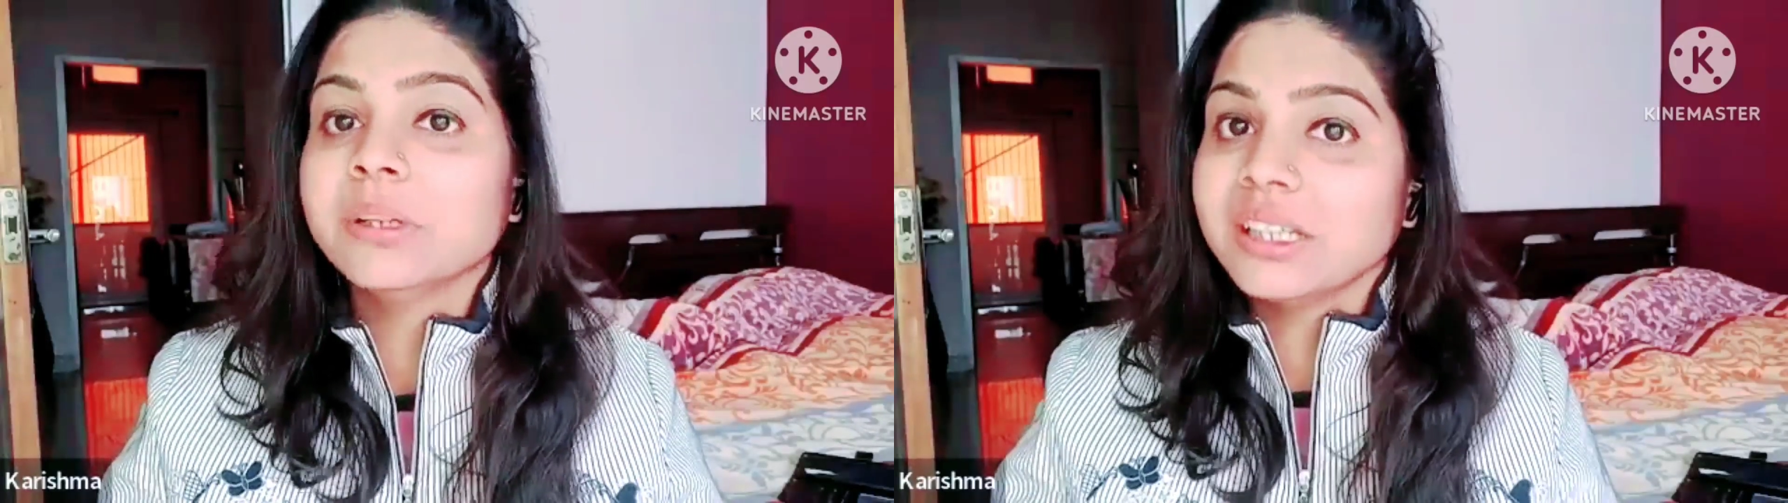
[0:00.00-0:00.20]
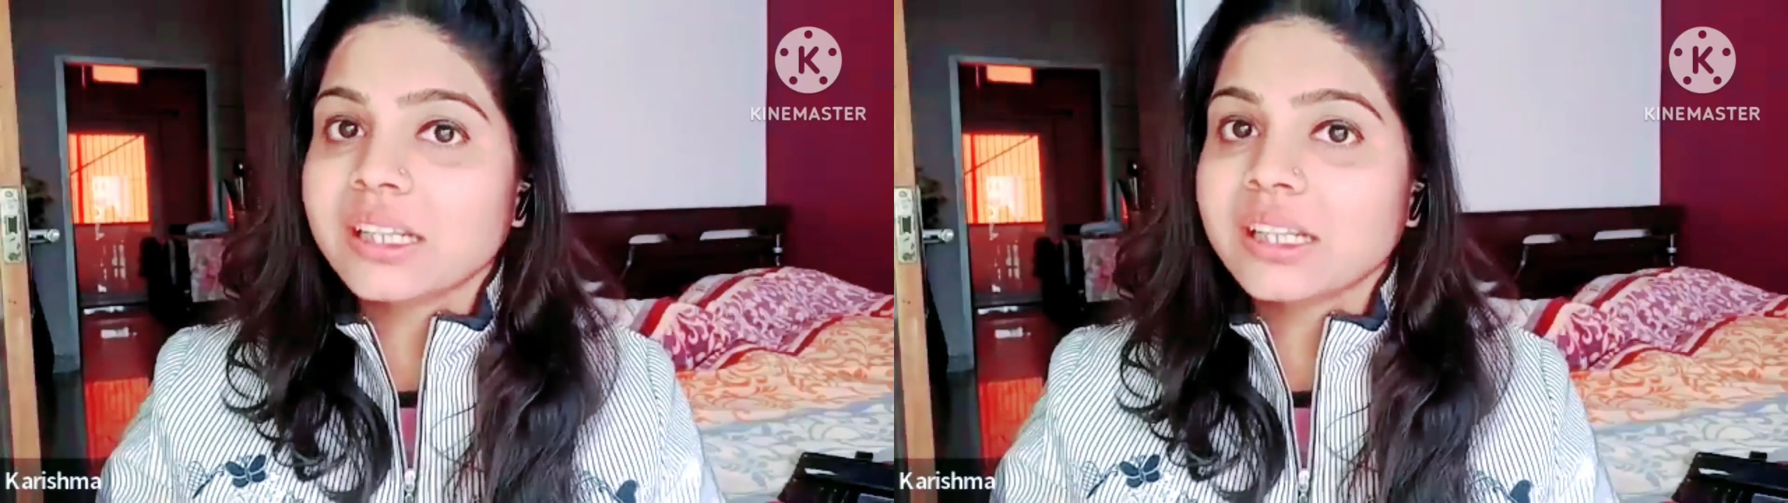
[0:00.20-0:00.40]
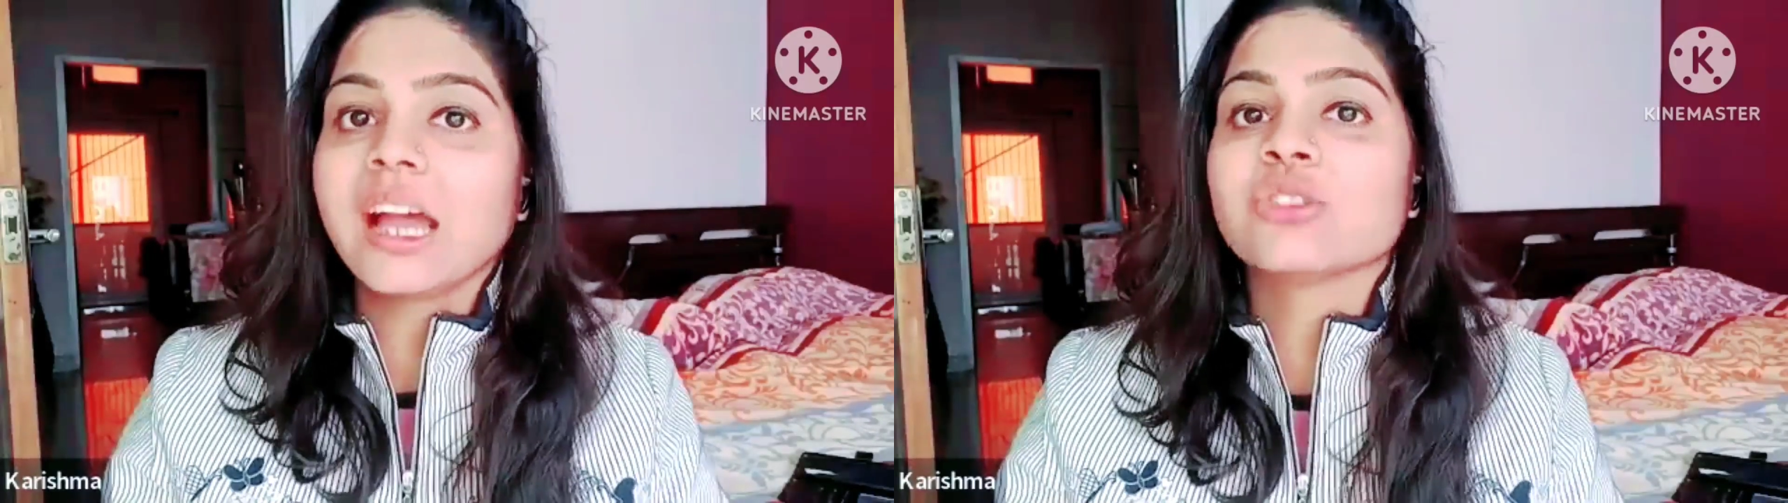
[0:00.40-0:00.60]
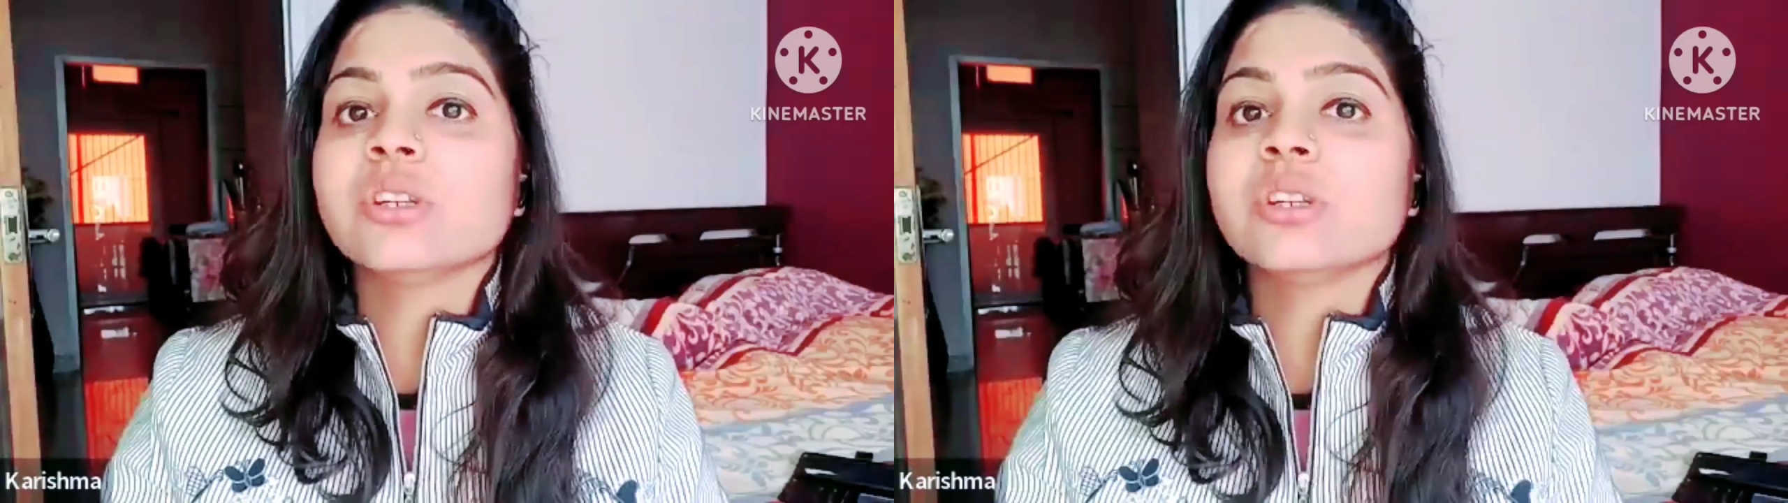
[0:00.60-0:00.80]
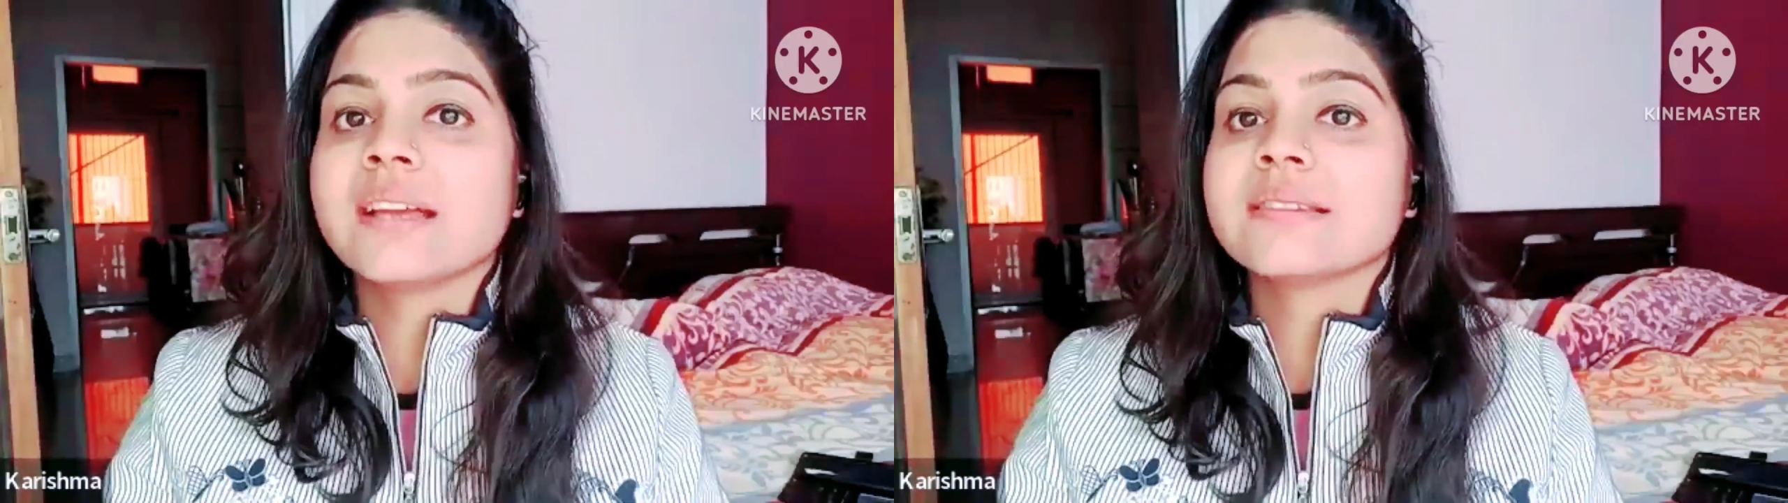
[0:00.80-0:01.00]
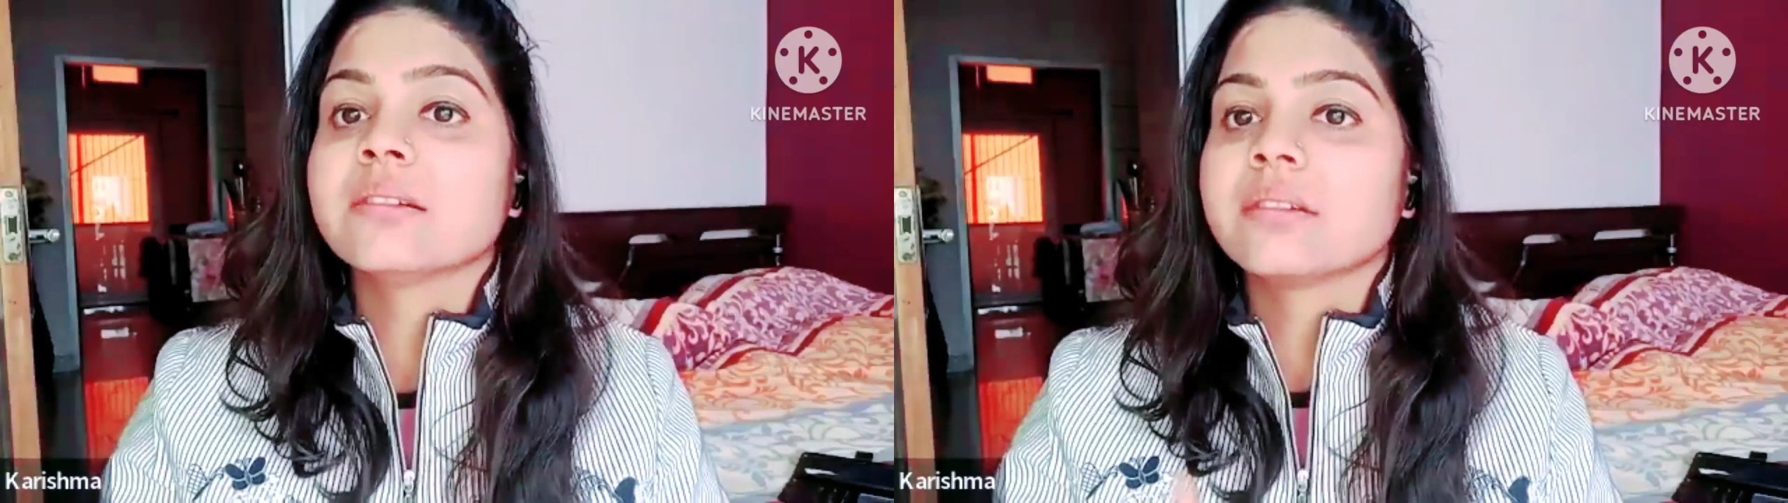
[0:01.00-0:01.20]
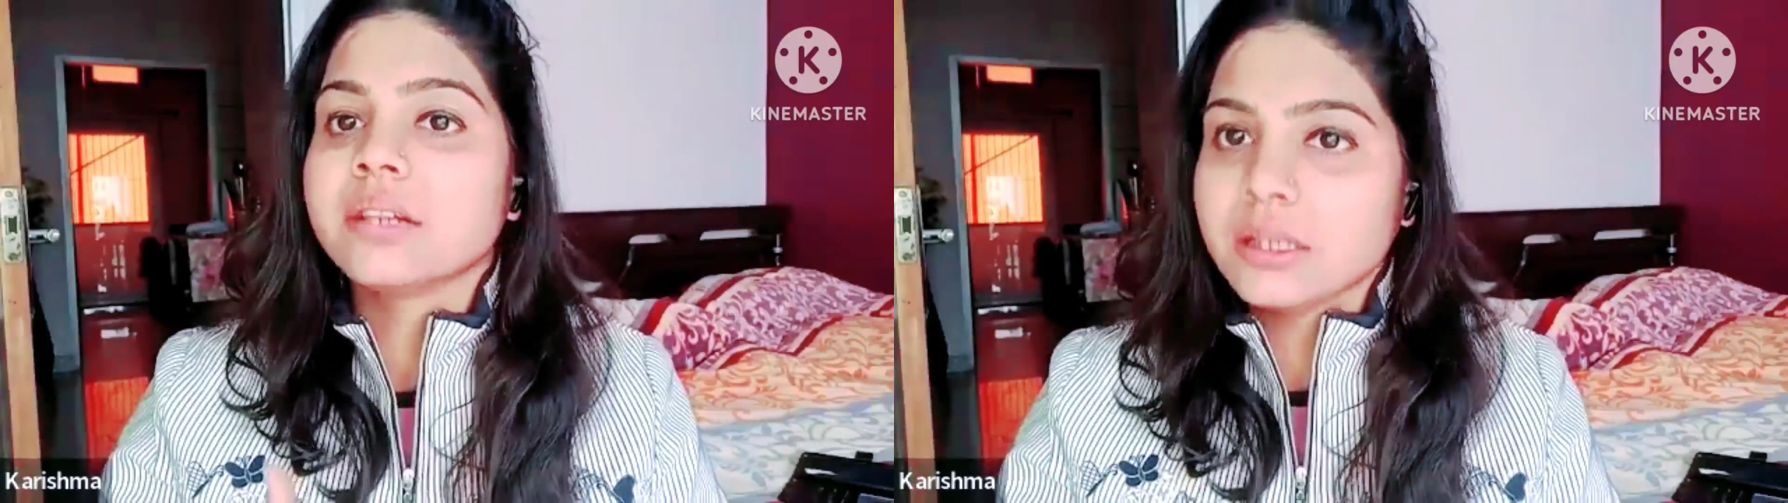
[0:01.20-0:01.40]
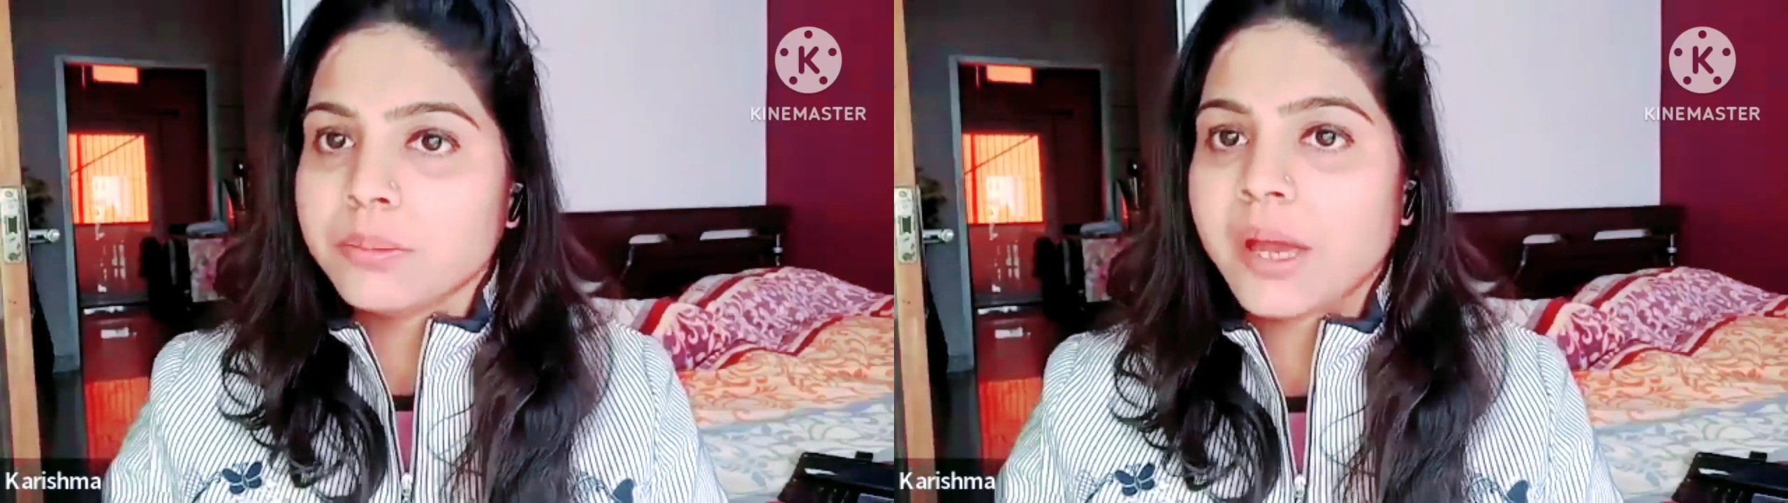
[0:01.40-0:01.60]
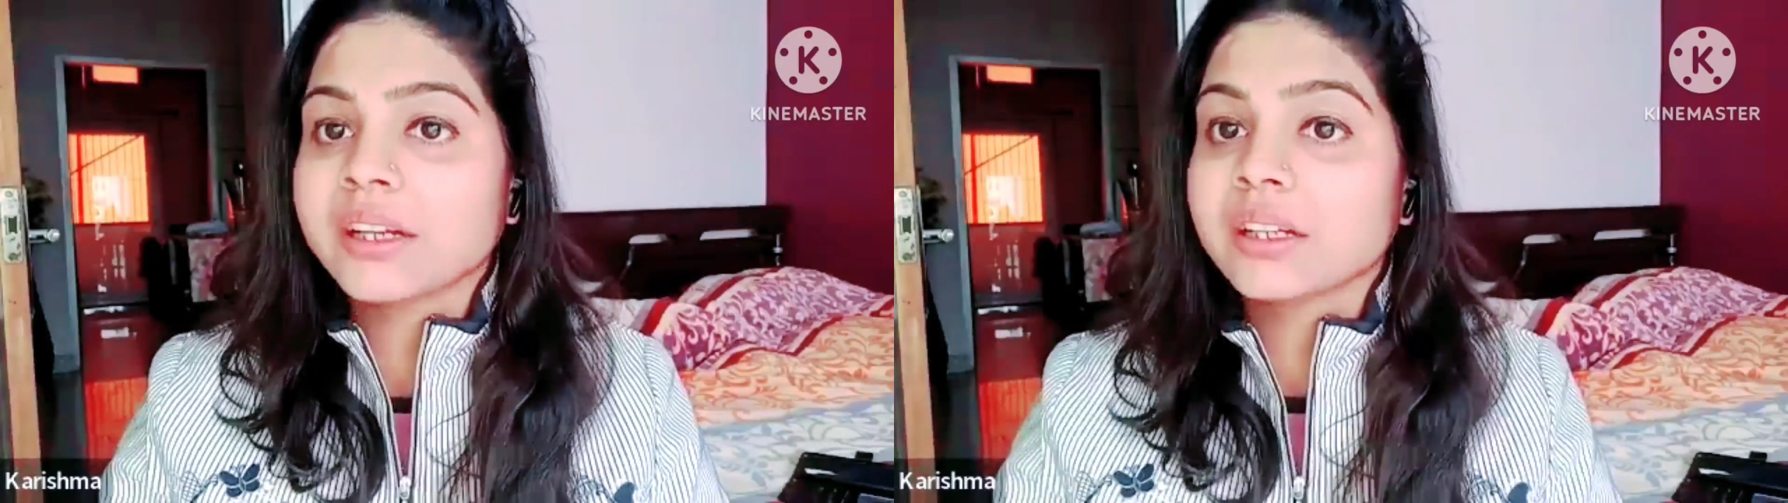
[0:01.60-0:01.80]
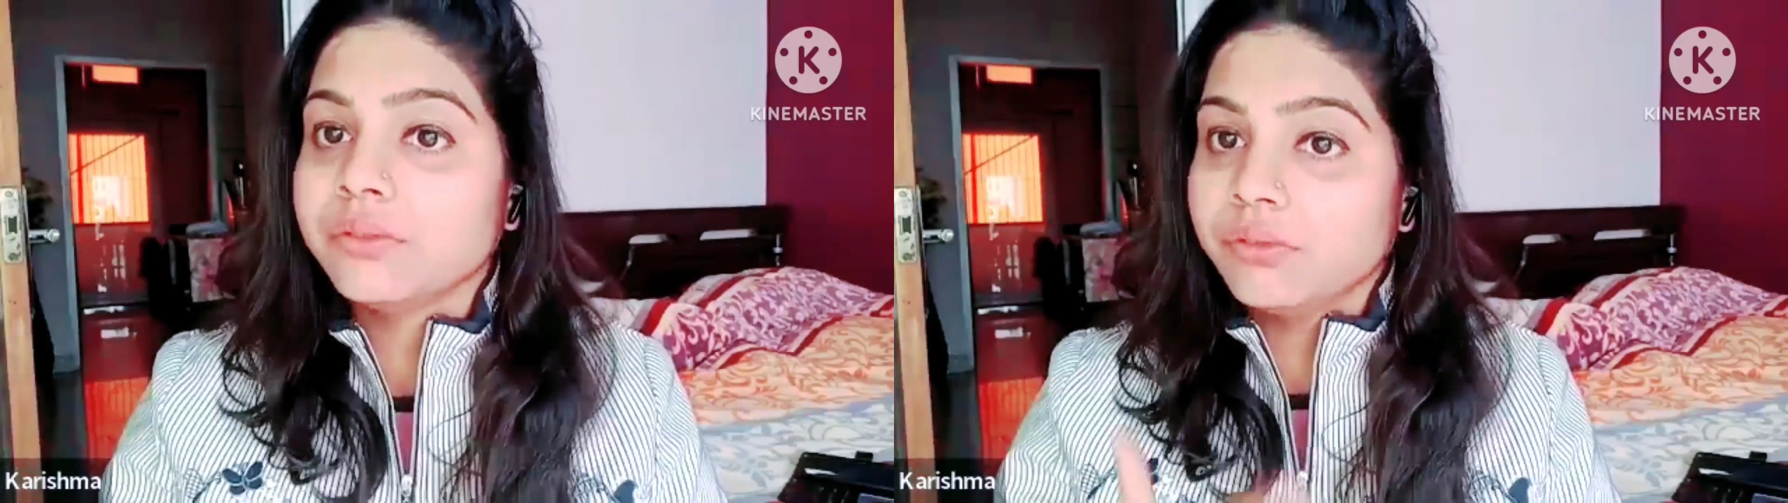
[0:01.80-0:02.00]
but it actually has a great
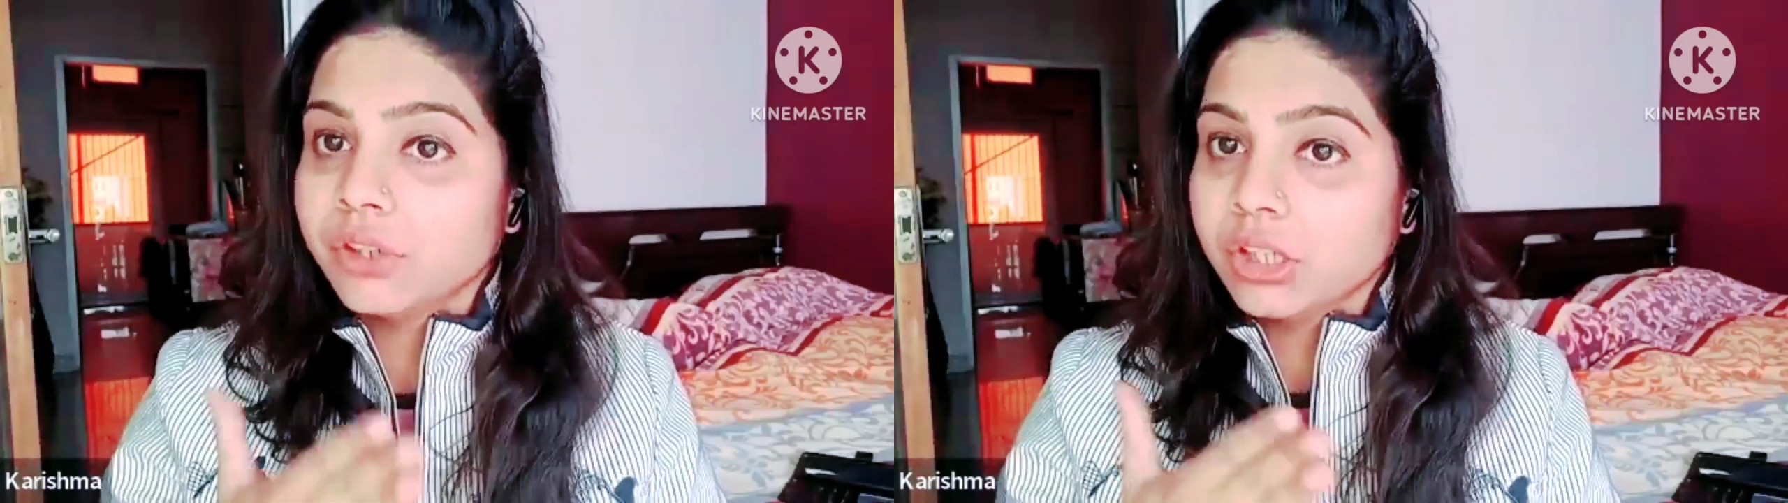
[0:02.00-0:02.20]
impact if